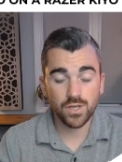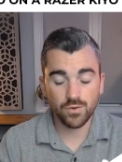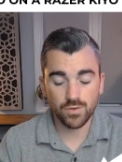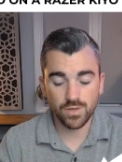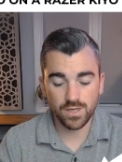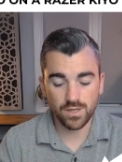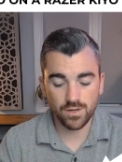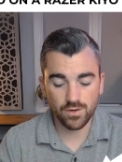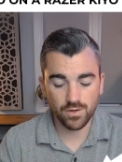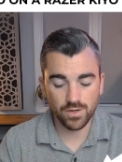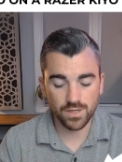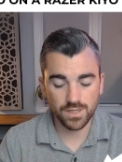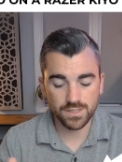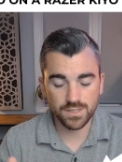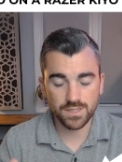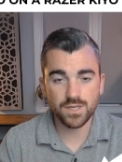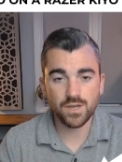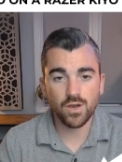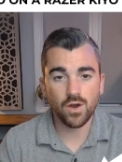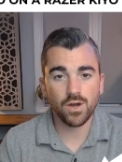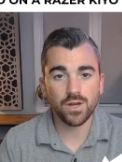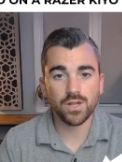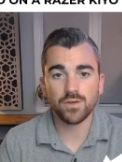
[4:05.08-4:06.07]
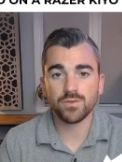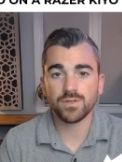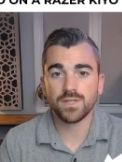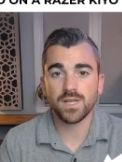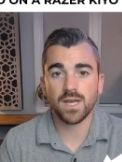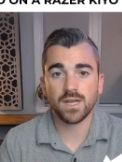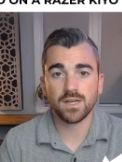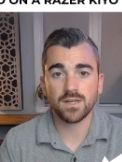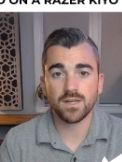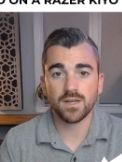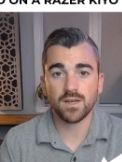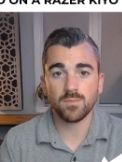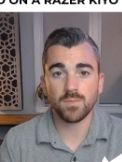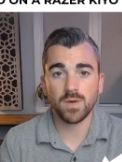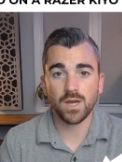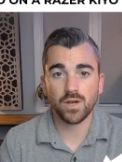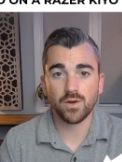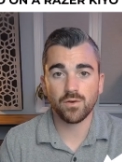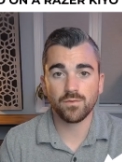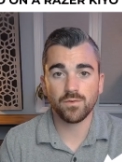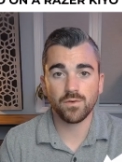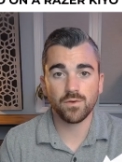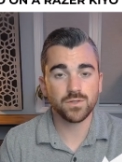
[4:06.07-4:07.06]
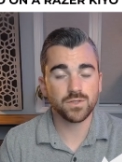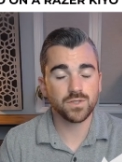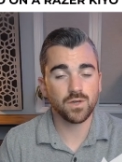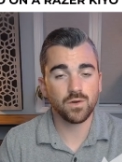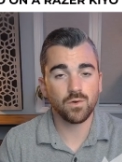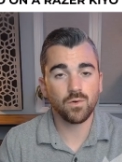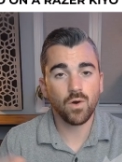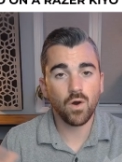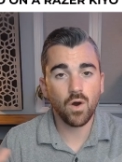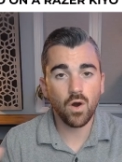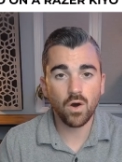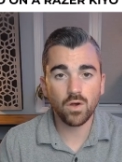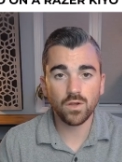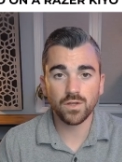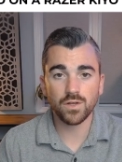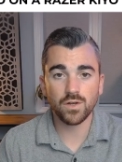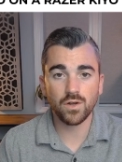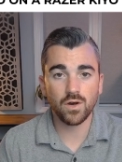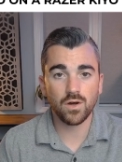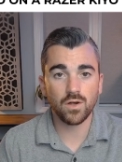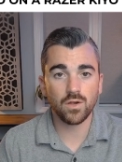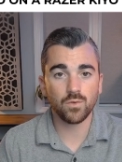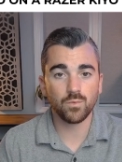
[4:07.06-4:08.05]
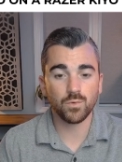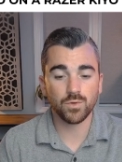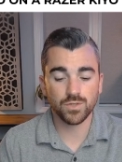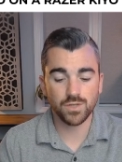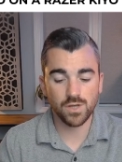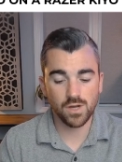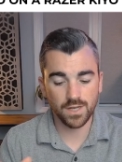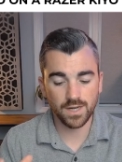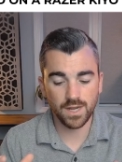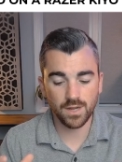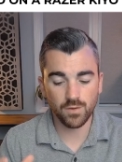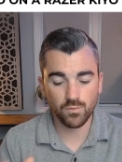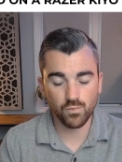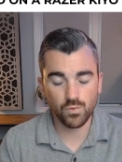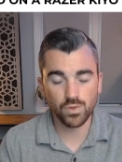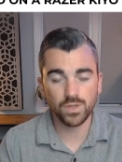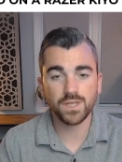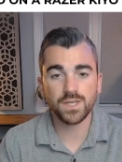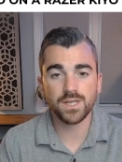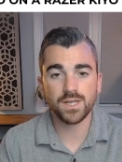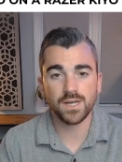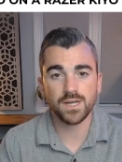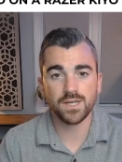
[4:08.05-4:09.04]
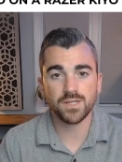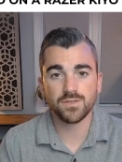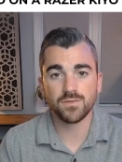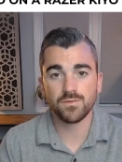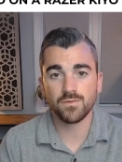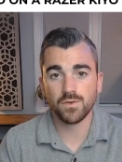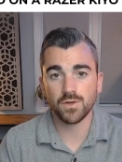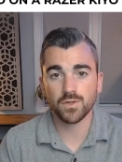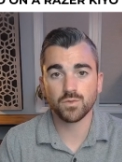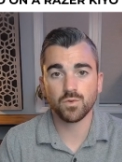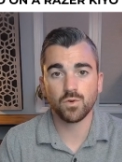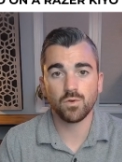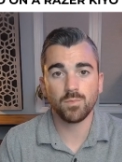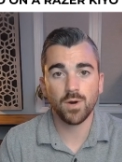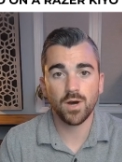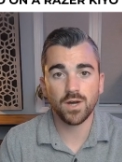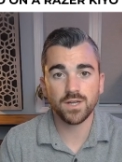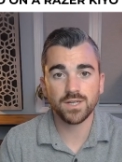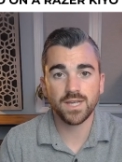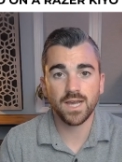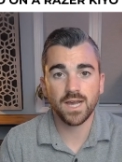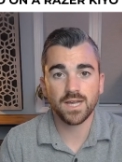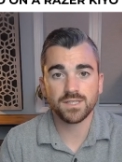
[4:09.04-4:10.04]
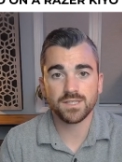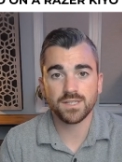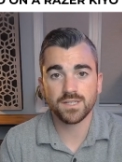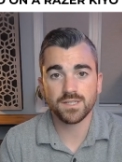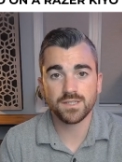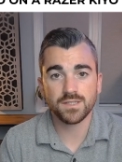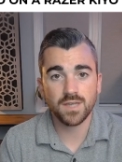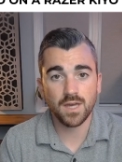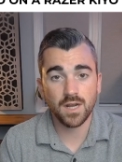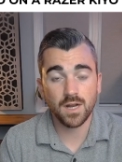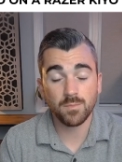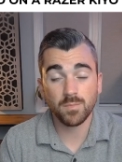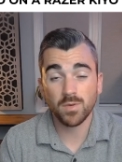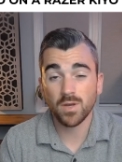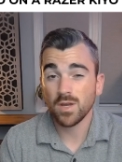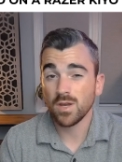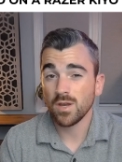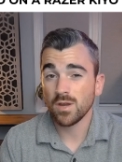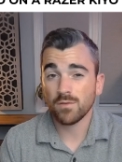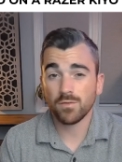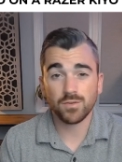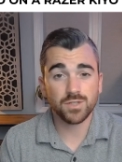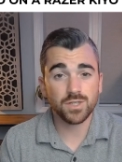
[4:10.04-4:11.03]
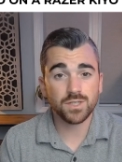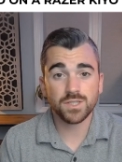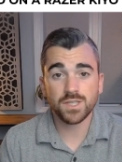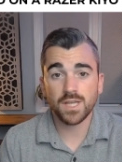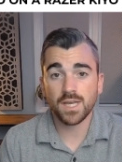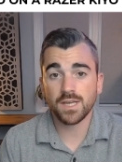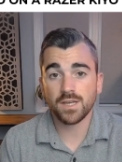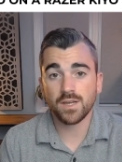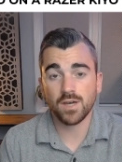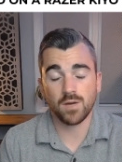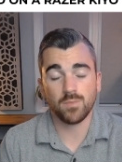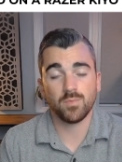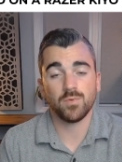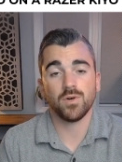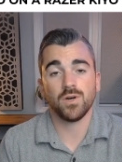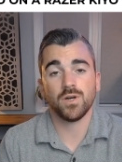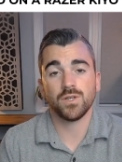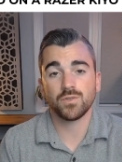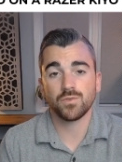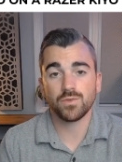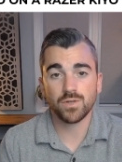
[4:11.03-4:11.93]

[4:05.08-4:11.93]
here is the Audio-Technica microphone. So all in all, we're talking a really nice virtual podcasting setup for just a couple hundred